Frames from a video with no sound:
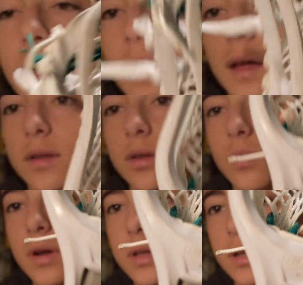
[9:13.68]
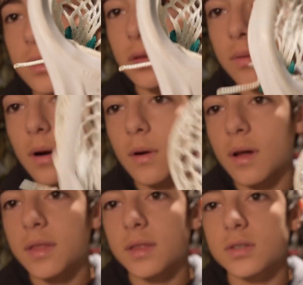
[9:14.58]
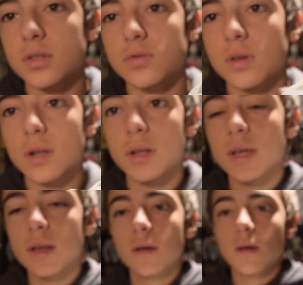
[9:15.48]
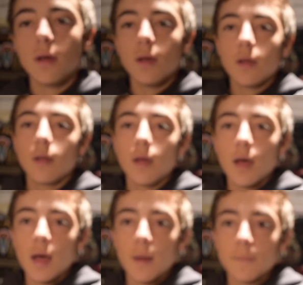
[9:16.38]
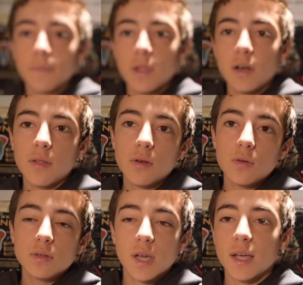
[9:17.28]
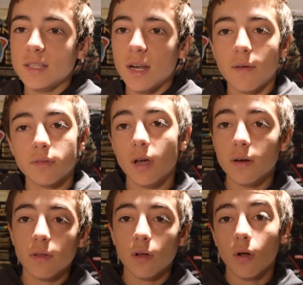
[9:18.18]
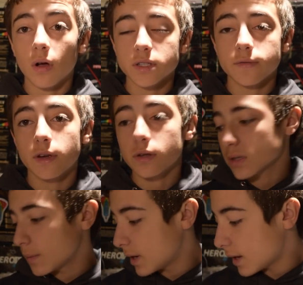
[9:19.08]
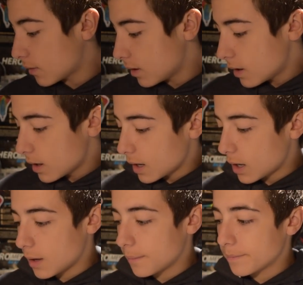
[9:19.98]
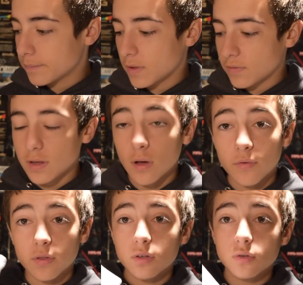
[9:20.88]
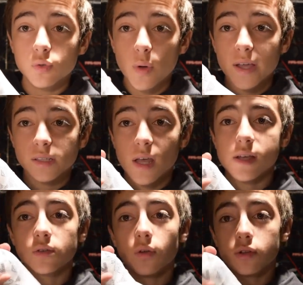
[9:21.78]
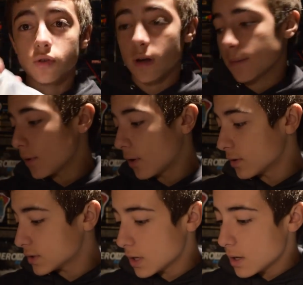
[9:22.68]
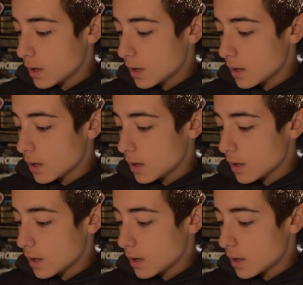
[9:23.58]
nylon and the green in the throat. I think this looks really clean. In other news, like I said, I have a ton of other awesome videos coming out. A video for the new Swag Slacks, goalie training balls,